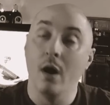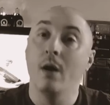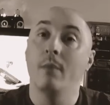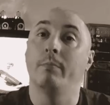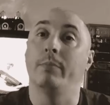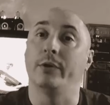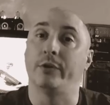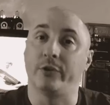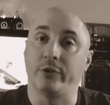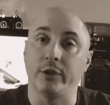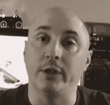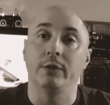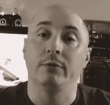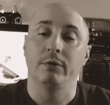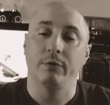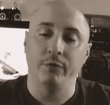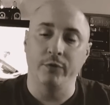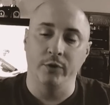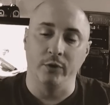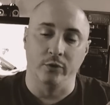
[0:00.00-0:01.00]
But she
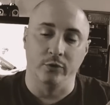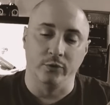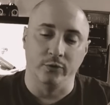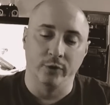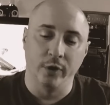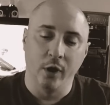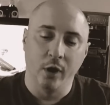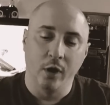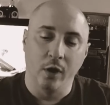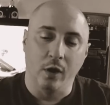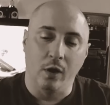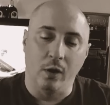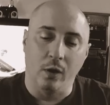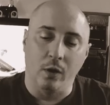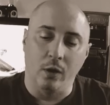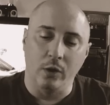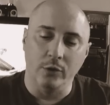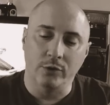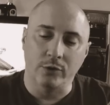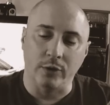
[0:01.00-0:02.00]
refused,
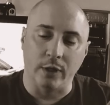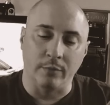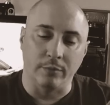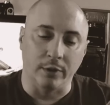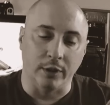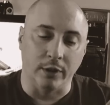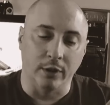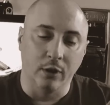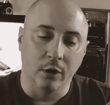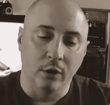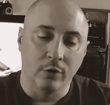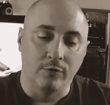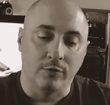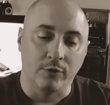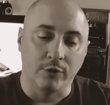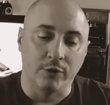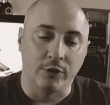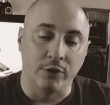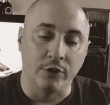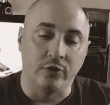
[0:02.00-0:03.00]
all trembling, for
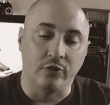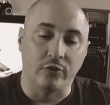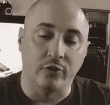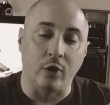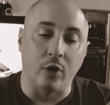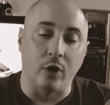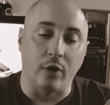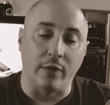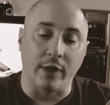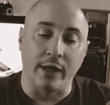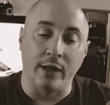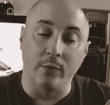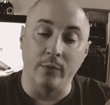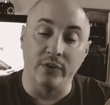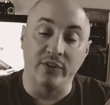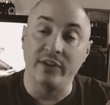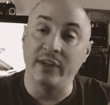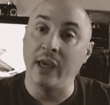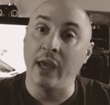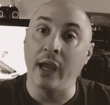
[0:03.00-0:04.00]
she saw that it was
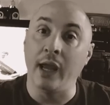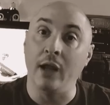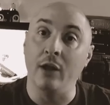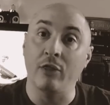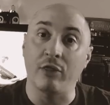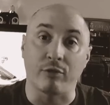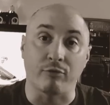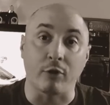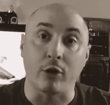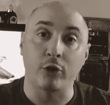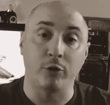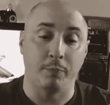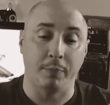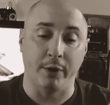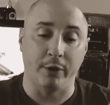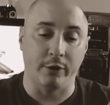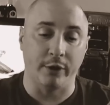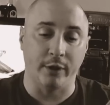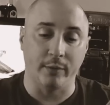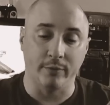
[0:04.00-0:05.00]
King
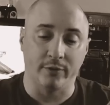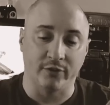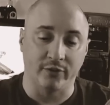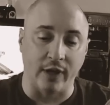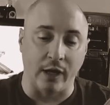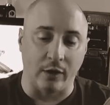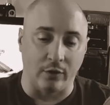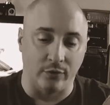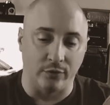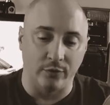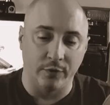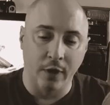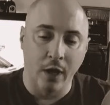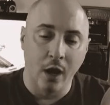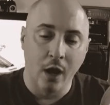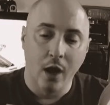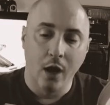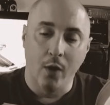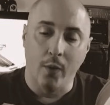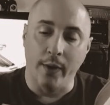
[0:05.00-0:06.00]
Thrushbeard himself
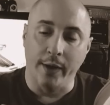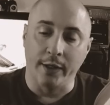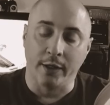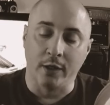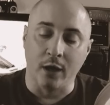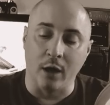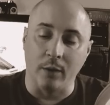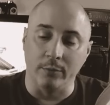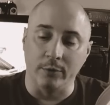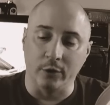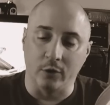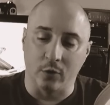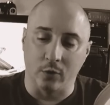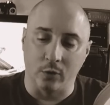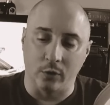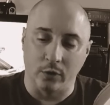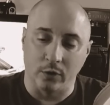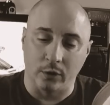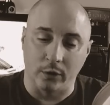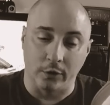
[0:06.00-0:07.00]
who had come to
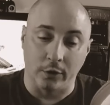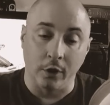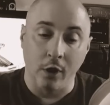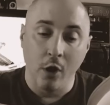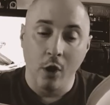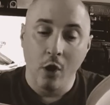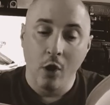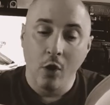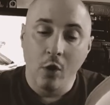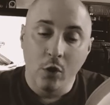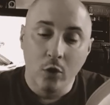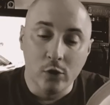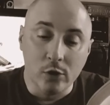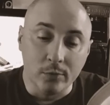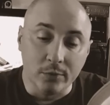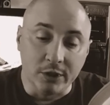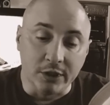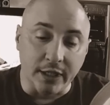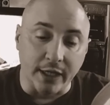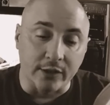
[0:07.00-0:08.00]
court her, whom
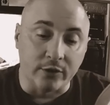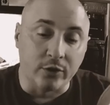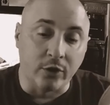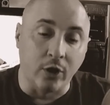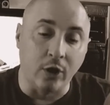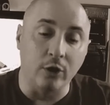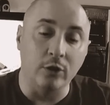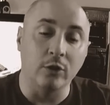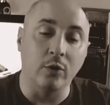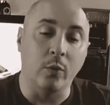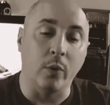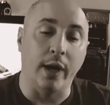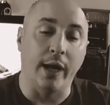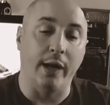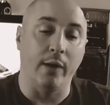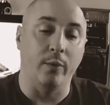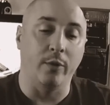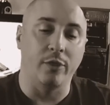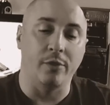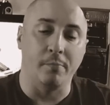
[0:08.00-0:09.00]
she had turned away
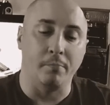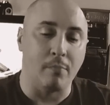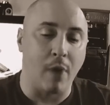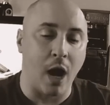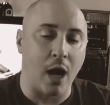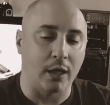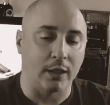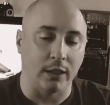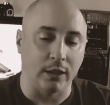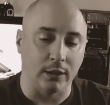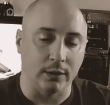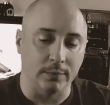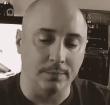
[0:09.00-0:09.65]
with mocking.